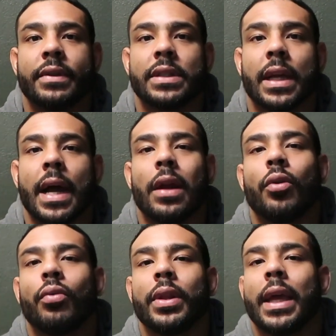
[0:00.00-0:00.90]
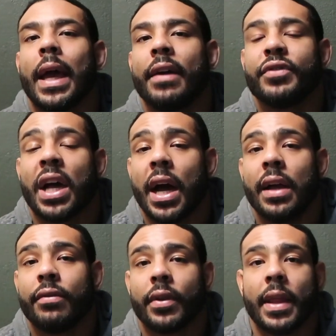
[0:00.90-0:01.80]
It's like I don't really have
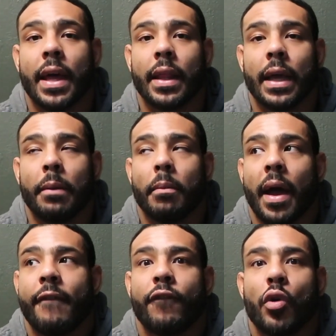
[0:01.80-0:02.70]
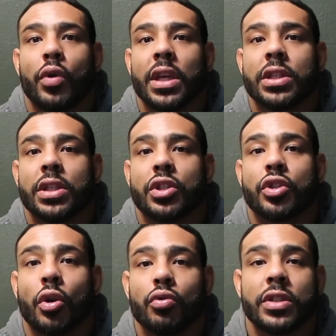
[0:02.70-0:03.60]
time for that. Like my focus is
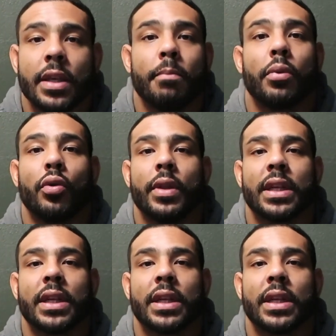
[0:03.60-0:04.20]
so simple.